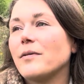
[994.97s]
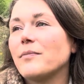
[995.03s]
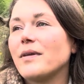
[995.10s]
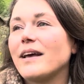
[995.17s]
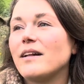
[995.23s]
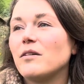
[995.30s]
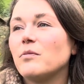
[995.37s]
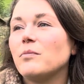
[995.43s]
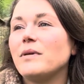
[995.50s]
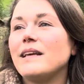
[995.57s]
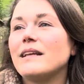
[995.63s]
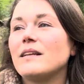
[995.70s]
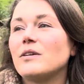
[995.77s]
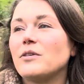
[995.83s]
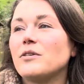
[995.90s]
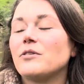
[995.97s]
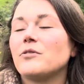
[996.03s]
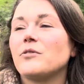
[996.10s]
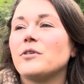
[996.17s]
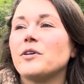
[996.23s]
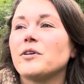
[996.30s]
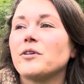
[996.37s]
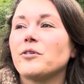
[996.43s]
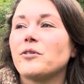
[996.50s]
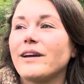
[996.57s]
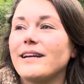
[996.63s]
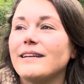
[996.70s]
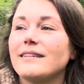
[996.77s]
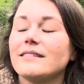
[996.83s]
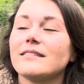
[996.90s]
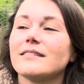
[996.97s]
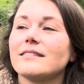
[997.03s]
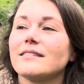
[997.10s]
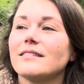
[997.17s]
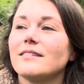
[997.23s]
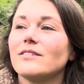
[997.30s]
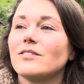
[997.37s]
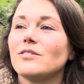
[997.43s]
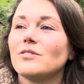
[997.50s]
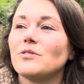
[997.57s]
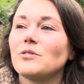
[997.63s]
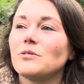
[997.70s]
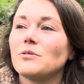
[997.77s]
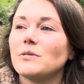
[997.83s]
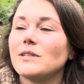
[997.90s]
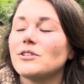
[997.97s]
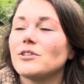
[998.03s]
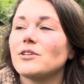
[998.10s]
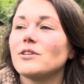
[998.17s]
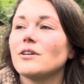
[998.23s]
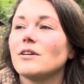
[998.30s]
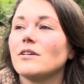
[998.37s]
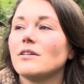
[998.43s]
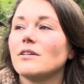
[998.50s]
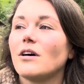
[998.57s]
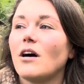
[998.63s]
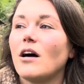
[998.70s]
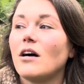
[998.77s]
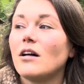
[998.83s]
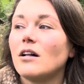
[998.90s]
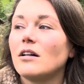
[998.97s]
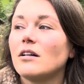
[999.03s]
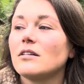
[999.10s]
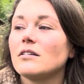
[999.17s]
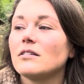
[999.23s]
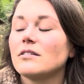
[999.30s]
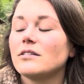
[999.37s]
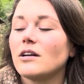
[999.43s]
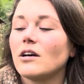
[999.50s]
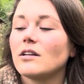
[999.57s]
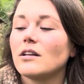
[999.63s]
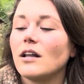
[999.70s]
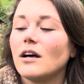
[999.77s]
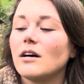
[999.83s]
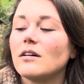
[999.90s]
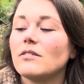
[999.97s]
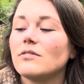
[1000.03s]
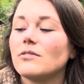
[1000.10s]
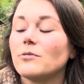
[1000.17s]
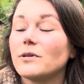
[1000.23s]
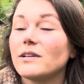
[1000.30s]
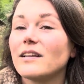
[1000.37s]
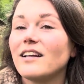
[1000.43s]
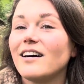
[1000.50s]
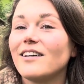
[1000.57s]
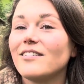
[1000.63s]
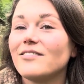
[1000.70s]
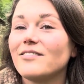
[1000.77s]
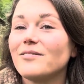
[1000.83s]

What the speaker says: help me learn through your grace to return all non-love with love.